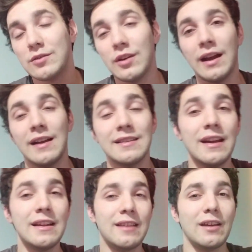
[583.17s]
So yeah, guys,
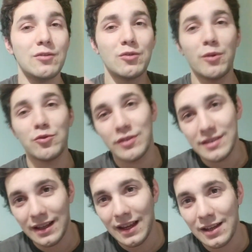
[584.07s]
thank you so much once
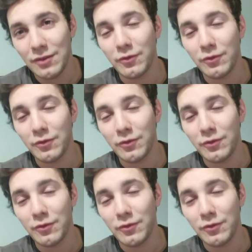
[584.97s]
again